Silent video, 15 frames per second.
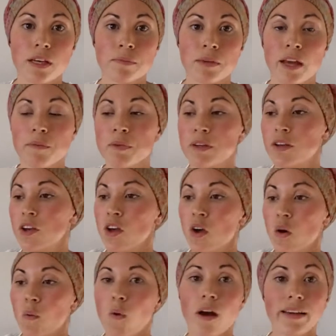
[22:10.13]
I mean, I've been
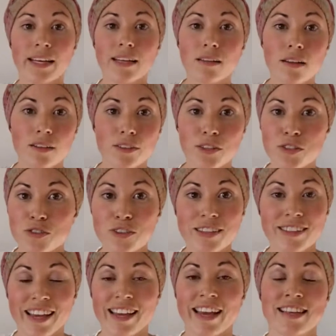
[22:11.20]
walking along the
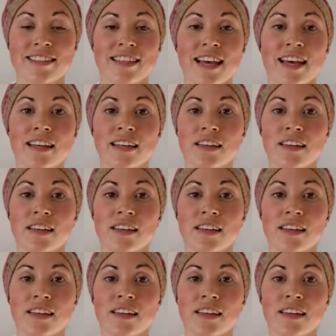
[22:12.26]
street, like I said,